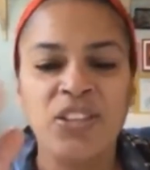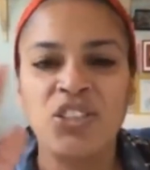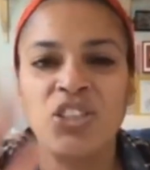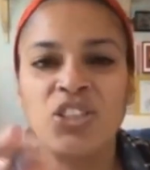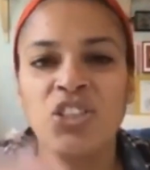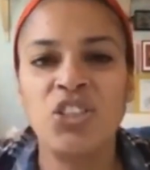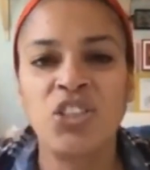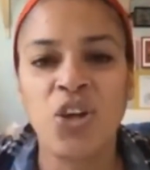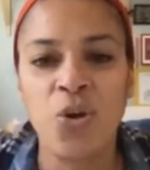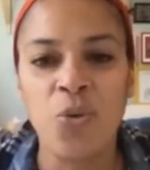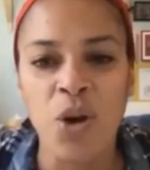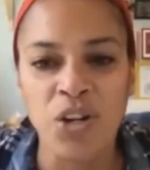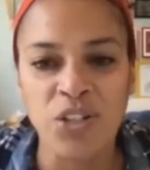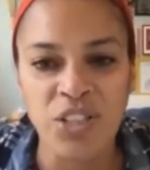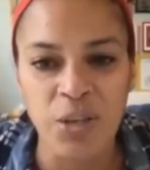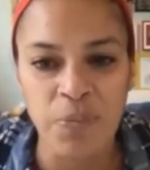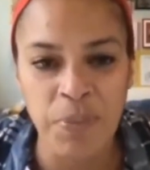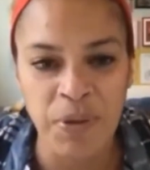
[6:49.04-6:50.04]
just show
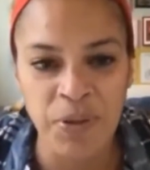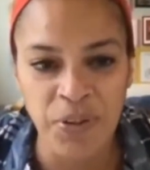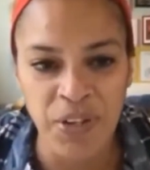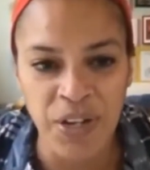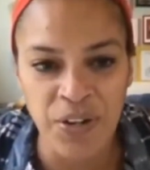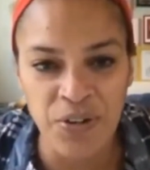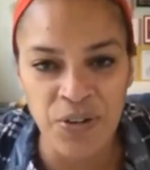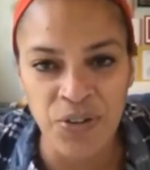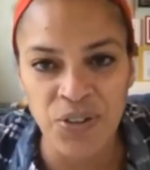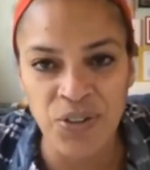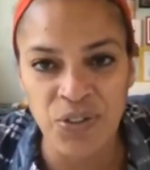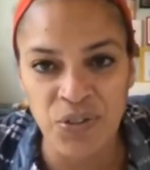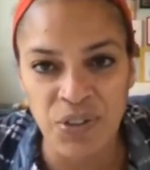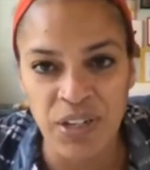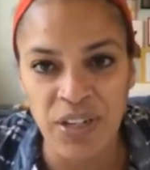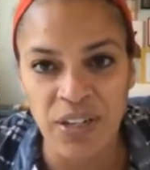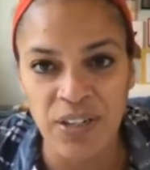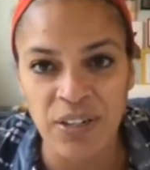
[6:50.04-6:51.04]
our typical error
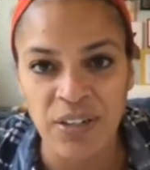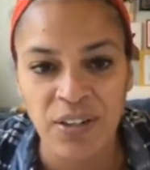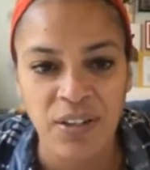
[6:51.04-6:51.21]
screen.